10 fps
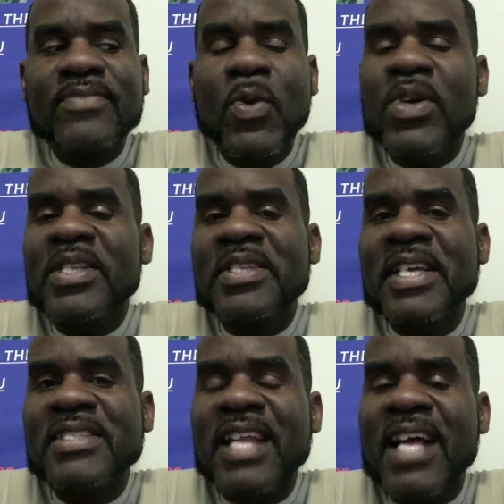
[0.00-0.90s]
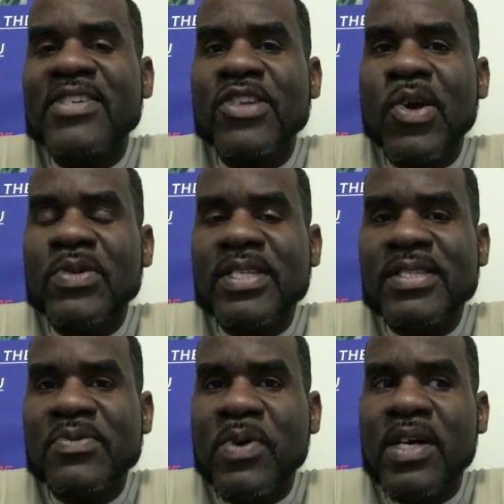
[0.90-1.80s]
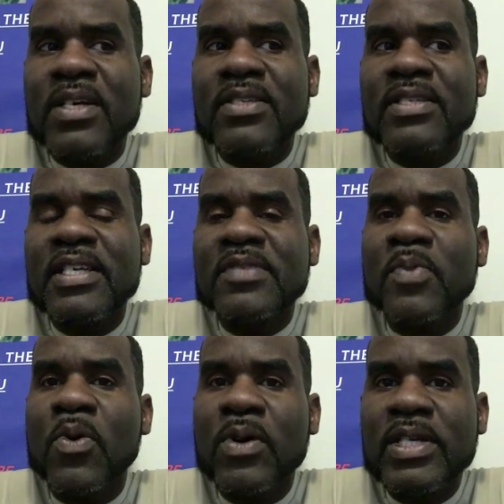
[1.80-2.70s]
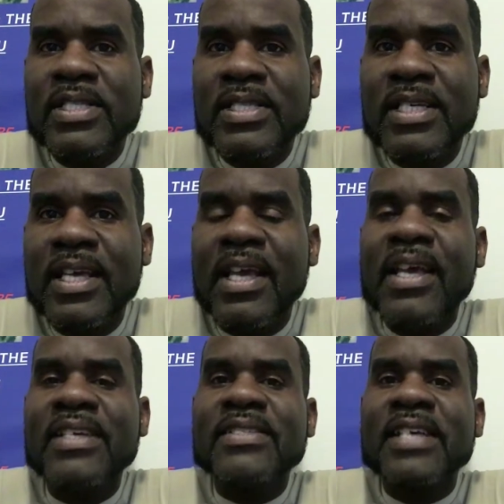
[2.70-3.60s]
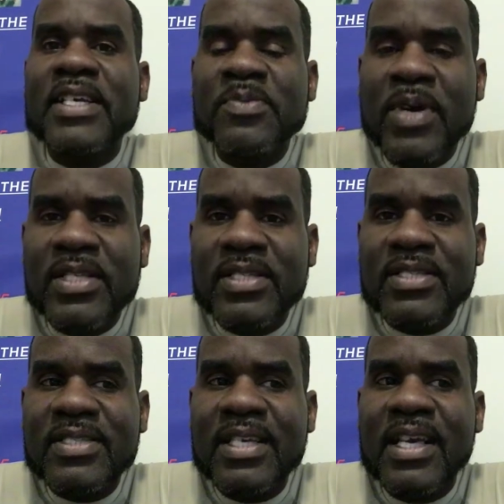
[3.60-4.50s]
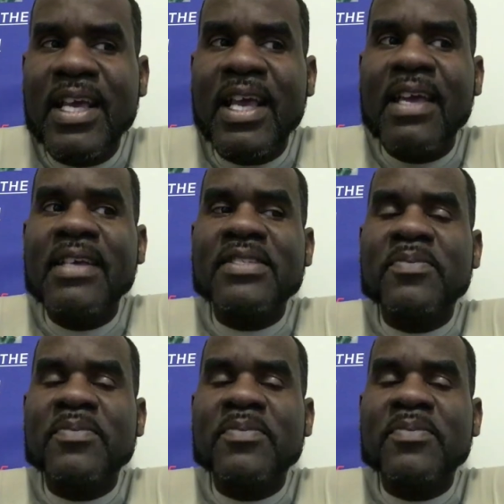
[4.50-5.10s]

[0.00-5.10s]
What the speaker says: one of the things that I noticed was his poise, his stage presence, his